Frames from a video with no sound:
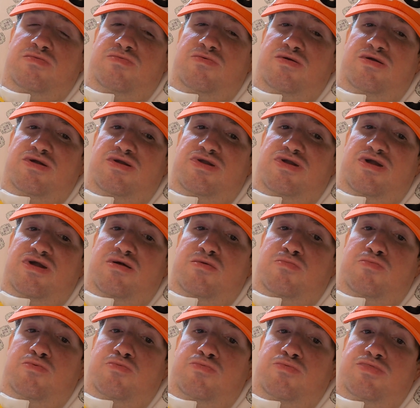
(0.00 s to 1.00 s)
like a
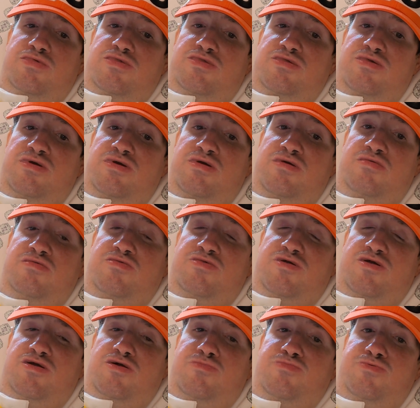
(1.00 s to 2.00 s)
coward with his
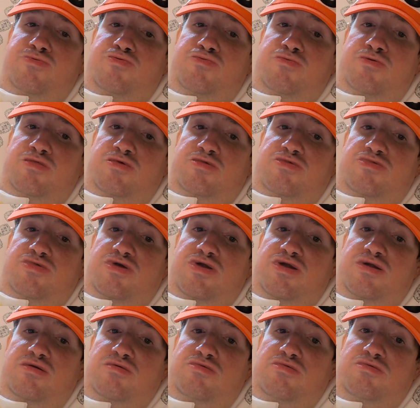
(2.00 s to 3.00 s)
tail between his
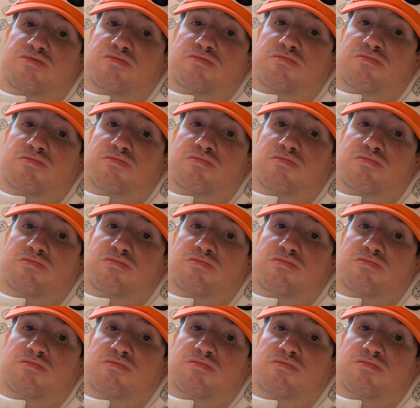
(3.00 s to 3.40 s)
legs.